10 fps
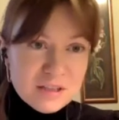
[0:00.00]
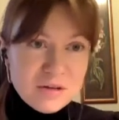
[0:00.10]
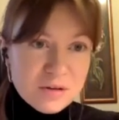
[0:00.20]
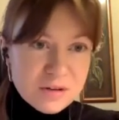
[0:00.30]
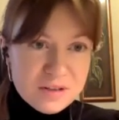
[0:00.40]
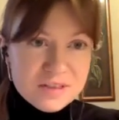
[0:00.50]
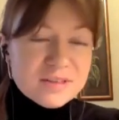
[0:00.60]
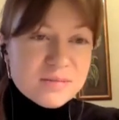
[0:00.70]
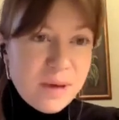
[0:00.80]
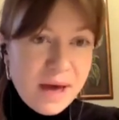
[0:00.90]

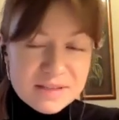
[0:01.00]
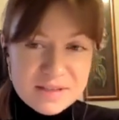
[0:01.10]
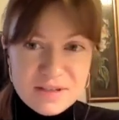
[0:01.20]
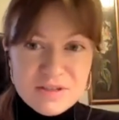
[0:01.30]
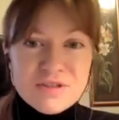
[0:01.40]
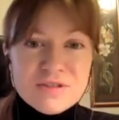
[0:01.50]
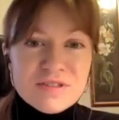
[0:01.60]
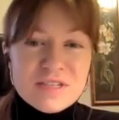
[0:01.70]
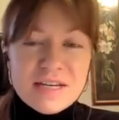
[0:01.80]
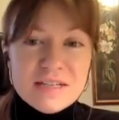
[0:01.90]
longer passage of
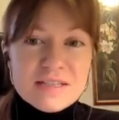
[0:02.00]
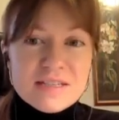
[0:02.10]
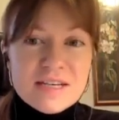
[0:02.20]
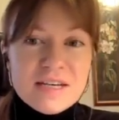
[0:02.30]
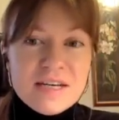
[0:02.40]
text.